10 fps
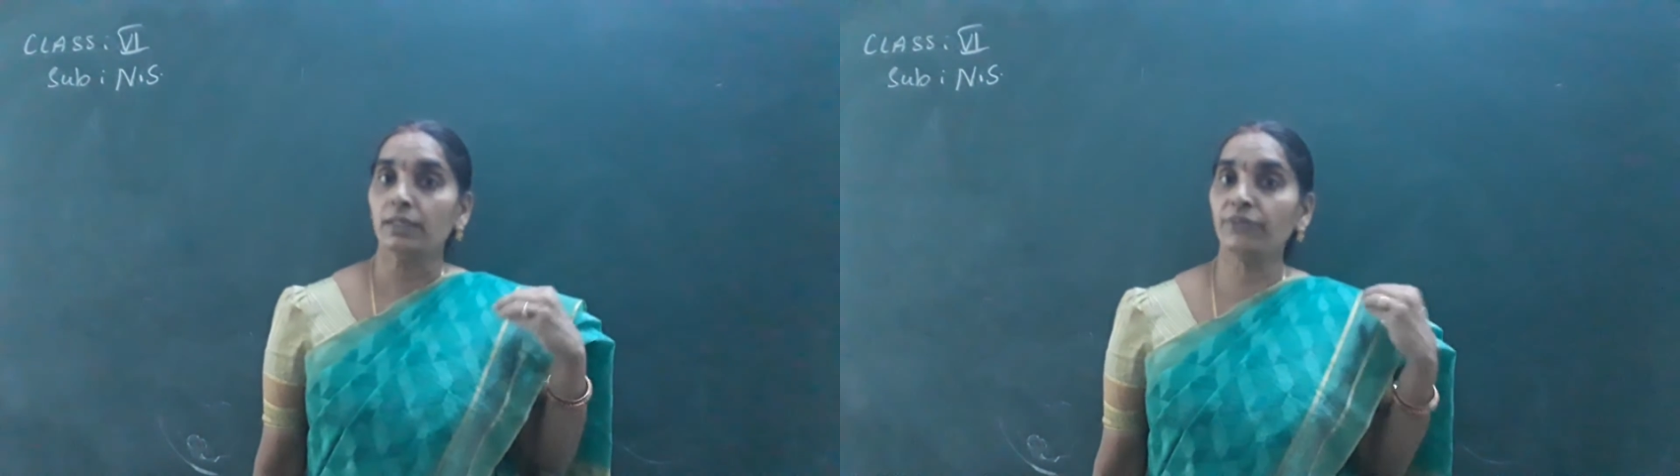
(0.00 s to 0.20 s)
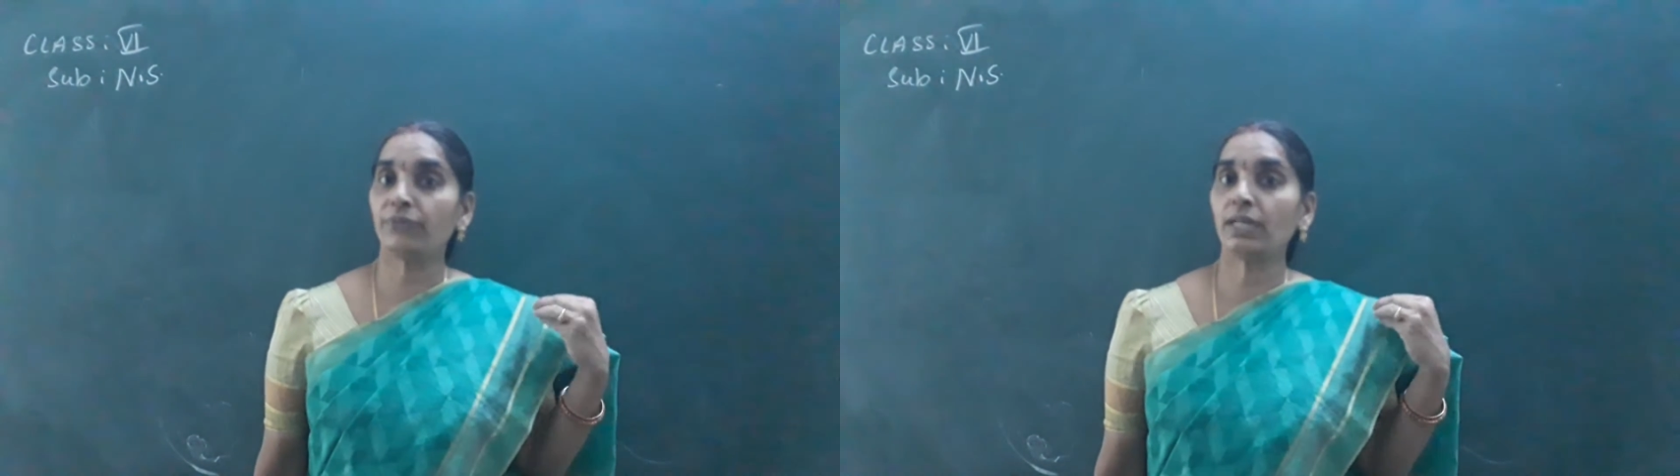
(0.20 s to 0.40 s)

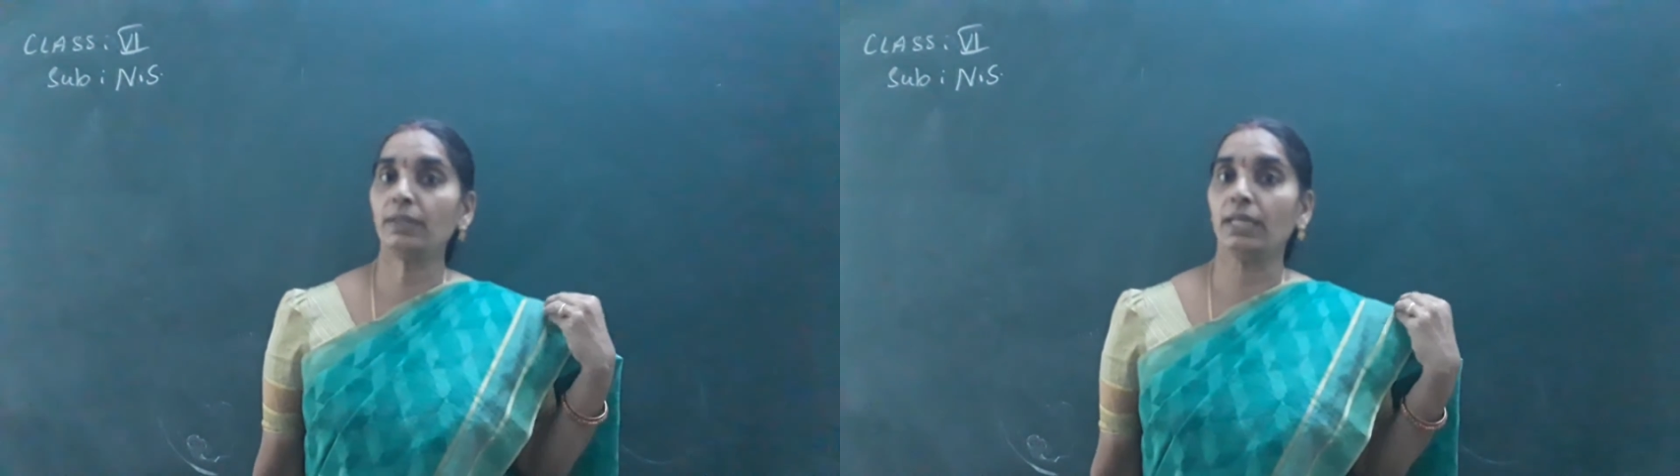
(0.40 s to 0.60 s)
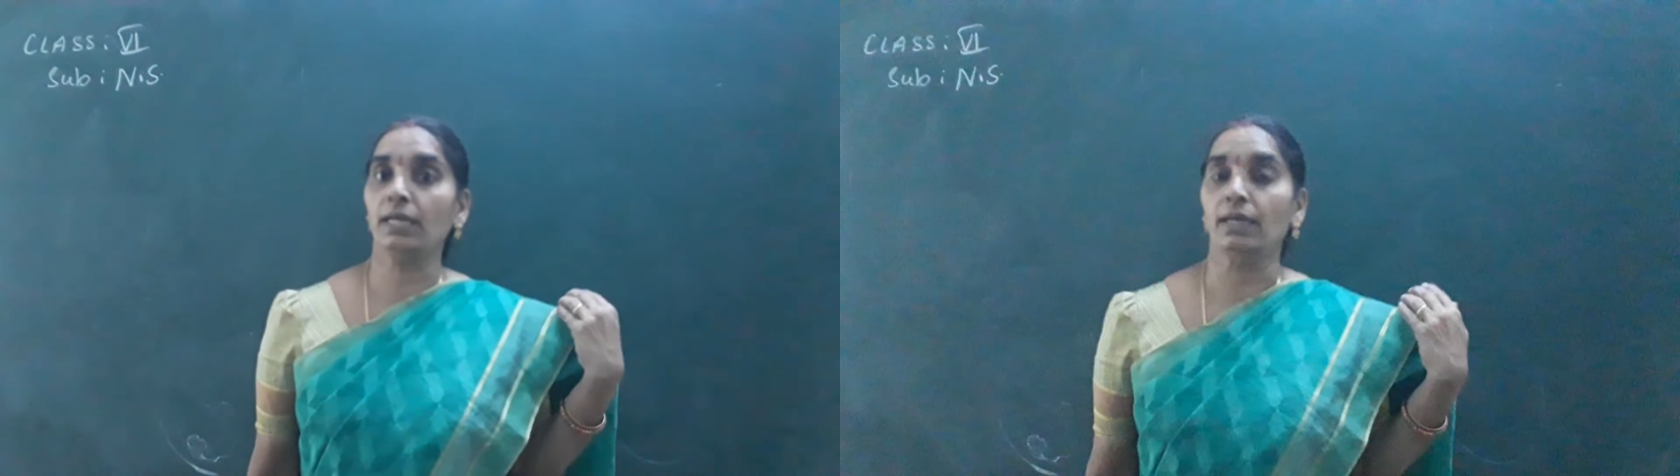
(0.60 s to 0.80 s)

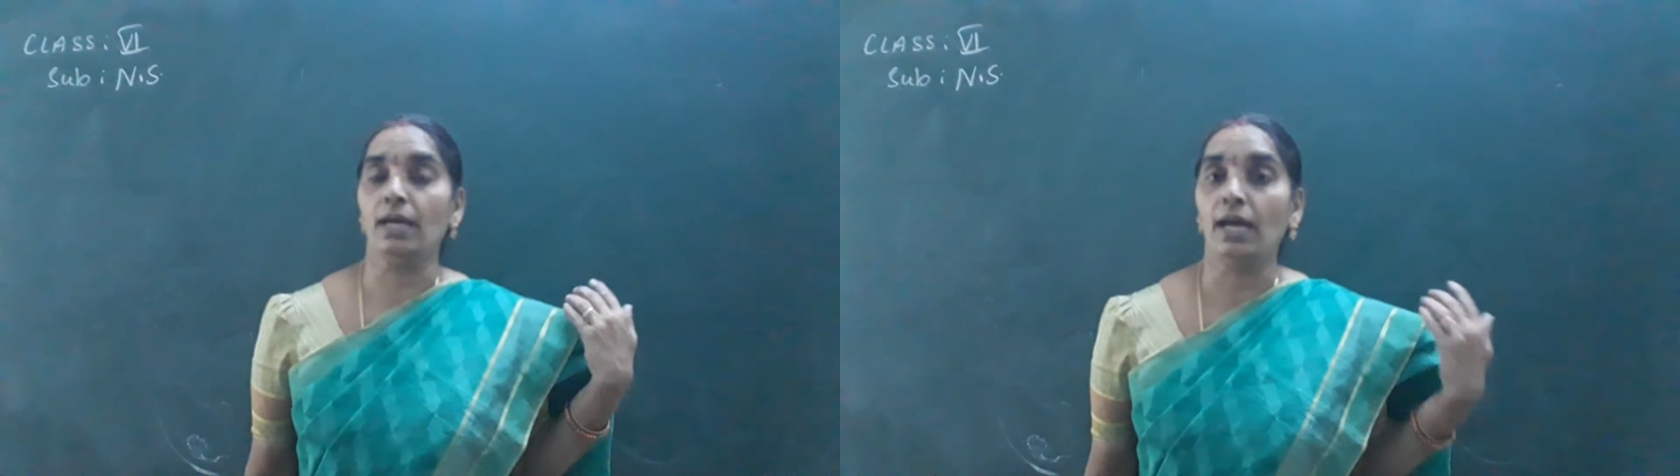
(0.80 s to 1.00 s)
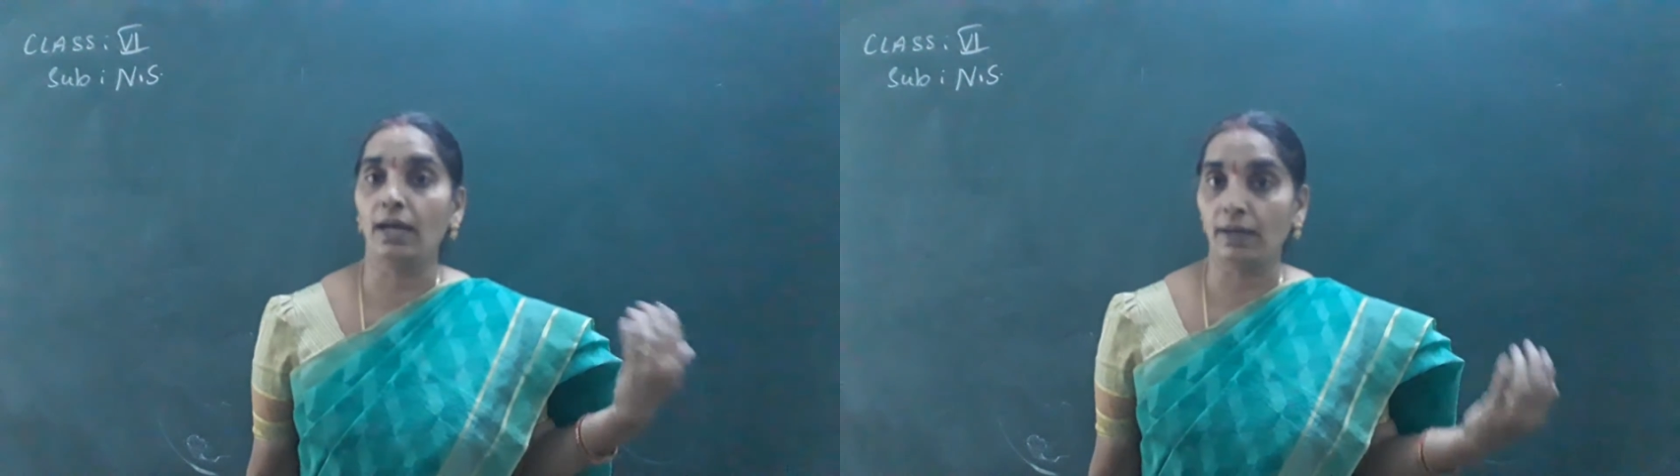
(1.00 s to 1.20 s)
different
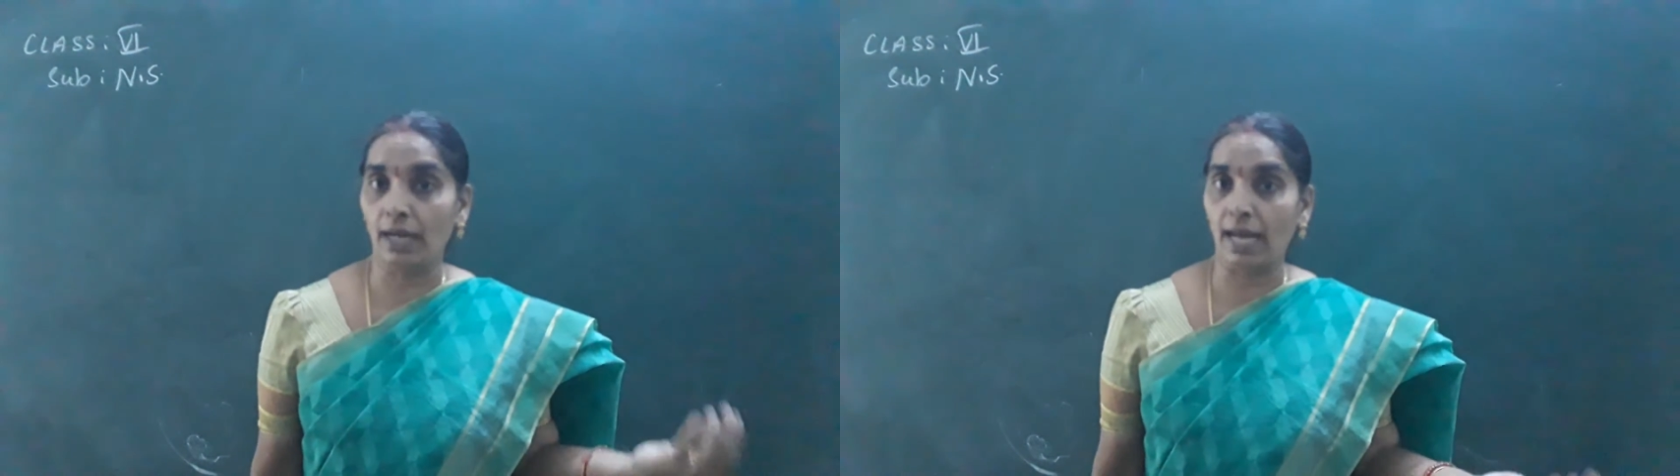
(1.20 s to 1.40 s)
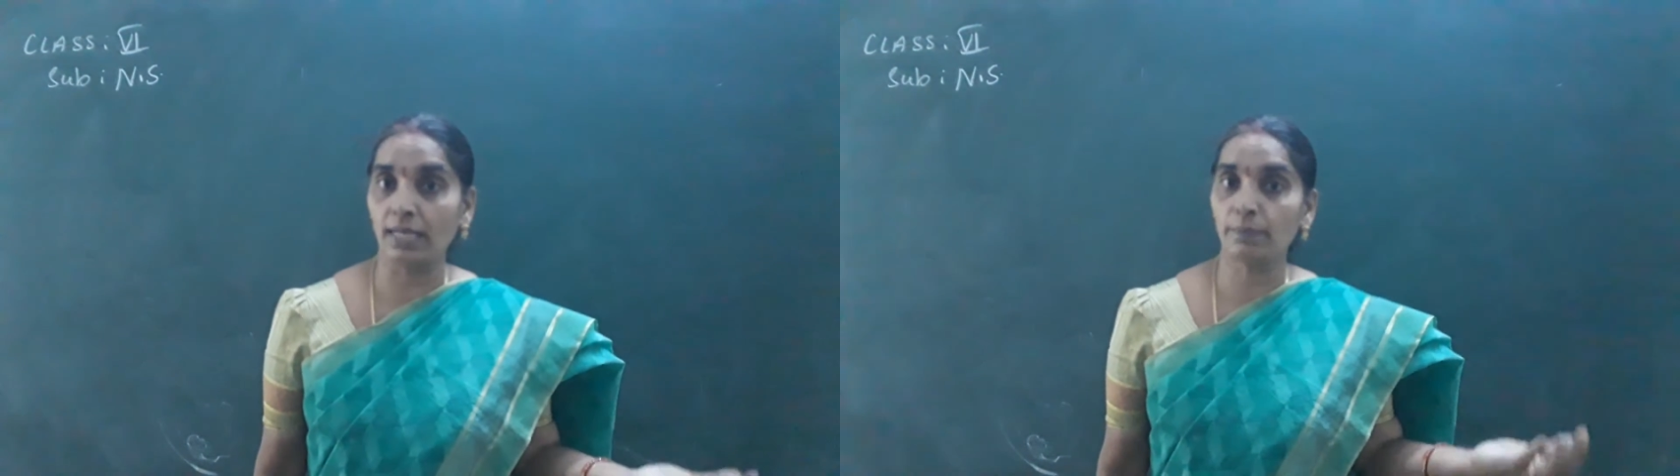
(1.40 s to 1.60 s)

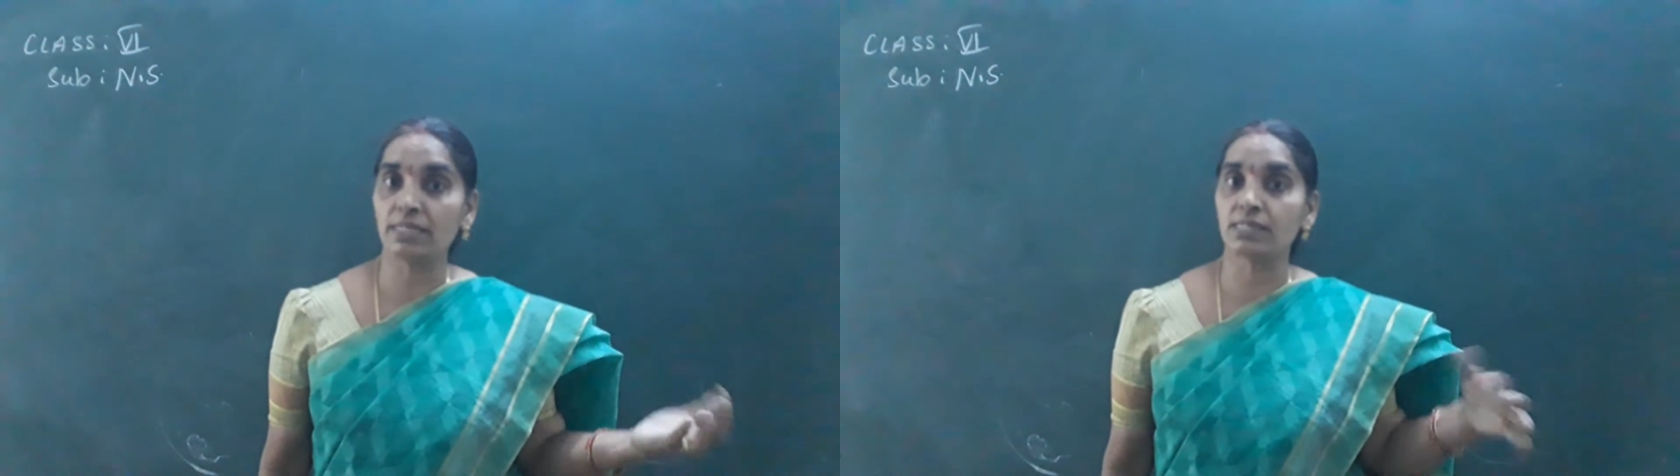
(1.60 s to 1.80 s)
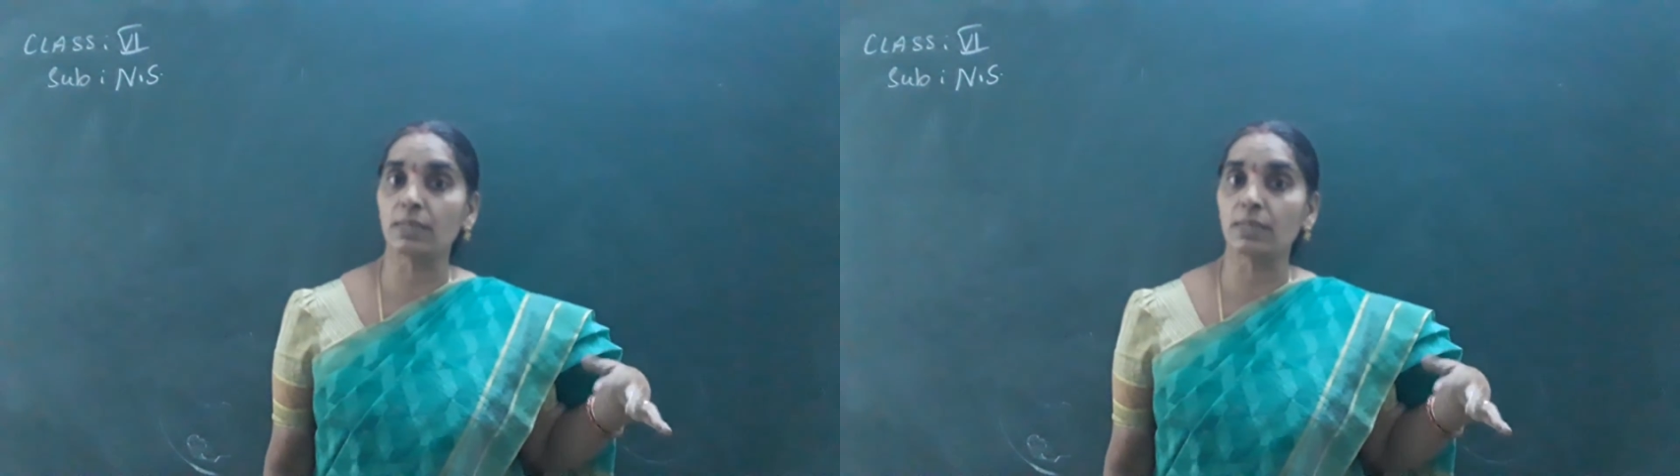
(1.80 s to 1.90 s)
animals